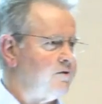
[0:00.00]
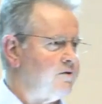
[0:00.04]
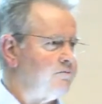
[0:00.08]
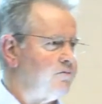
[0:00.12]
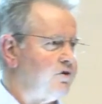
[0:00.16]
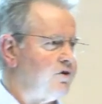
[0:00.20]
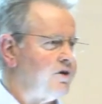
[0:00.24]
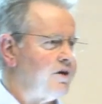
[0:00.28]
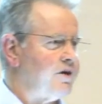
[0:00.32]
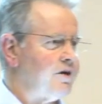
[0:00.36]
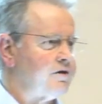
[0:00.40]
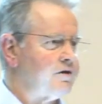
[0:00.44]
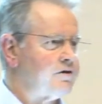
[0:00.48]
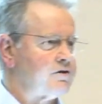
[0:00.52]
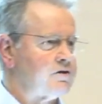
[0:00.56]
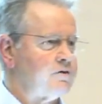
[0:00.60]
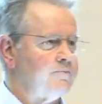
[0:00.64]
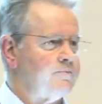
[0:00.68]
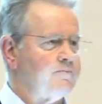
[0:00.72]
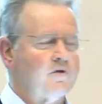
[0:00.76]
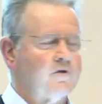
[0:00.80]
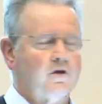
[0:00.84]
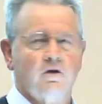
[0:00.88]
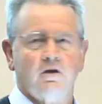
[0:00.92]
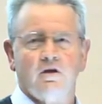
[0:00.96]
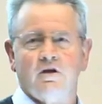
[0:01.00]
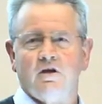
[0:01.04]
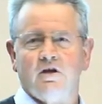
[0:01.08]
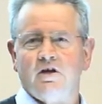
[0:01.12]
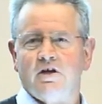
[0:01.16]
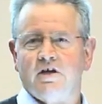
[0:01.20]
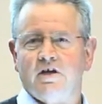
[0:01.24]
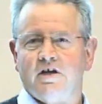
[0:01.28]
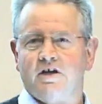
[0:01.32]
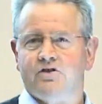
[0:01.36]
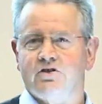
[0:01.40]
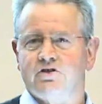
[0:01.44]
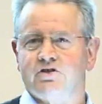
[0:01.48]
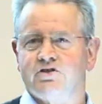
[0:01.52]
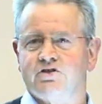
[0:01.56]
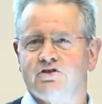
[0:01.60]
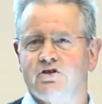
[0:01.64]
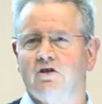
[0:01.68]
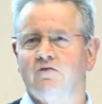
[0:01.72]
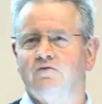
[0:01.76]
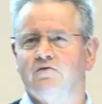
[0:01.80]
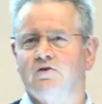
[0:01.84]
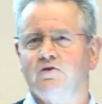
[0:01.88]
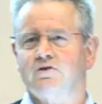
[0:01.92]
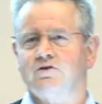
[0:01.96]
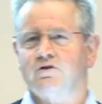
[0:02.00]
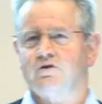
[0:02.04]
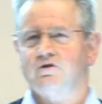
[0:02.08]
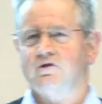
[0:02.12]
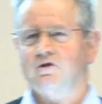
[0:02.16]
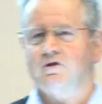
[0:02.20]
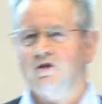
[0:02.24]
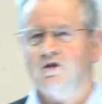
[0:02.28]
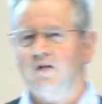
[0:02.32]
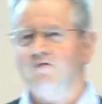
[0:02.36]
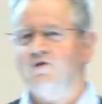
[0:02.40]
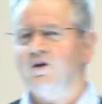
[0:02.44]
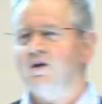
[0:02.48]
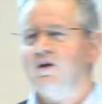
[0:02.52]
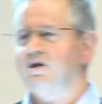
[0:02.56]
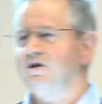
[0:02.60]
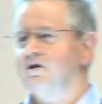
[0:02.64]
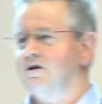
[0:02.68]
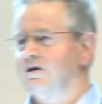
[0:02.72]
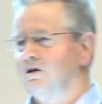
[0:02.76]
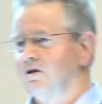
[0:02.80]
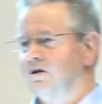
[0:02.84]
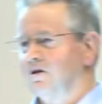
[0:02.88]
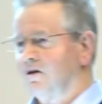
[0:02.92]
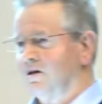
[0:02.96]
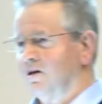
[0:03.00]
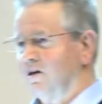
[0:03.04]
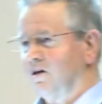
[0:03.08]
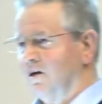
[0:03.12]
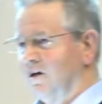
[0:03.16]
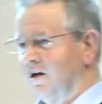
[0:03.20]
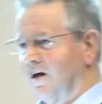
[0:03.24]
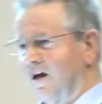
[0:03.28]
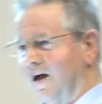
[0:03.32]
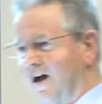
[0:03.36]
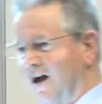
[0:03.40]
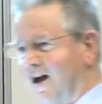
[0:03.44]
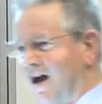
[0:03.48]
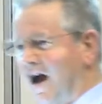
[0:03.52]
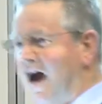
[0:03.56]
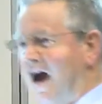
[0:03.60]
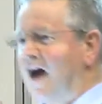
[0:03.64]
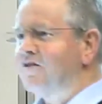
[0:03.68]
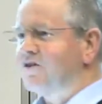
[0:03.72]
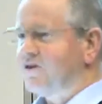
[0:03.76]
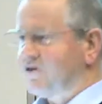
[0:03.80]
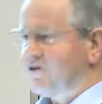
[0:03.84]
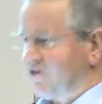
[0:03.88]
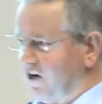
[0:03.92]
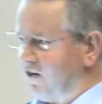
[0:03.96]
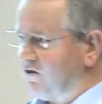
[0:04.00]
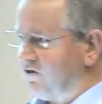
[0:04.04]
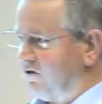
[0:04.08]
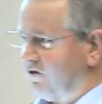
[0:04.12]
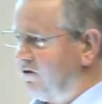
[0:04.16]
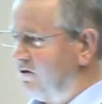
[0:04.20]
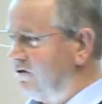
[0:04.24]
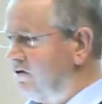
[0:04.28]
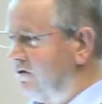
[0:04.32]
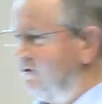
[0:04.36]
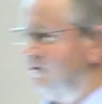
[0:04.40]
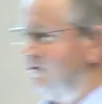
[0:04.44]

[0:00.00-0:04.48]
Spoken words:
human beings into selfless, giving, other-centered